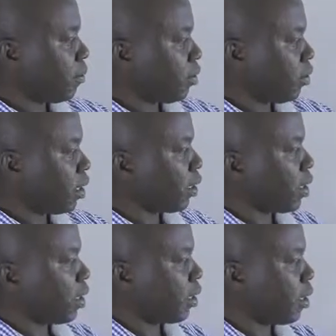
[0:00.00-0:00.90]
So
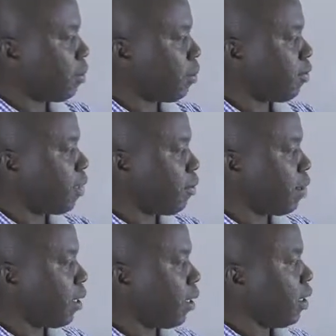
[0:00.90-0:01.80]
that's an example of a
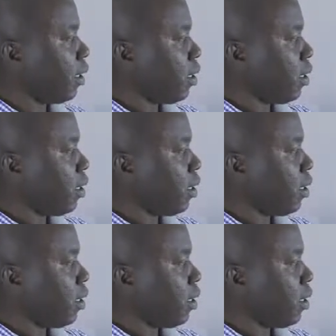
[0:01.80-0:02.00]
berry.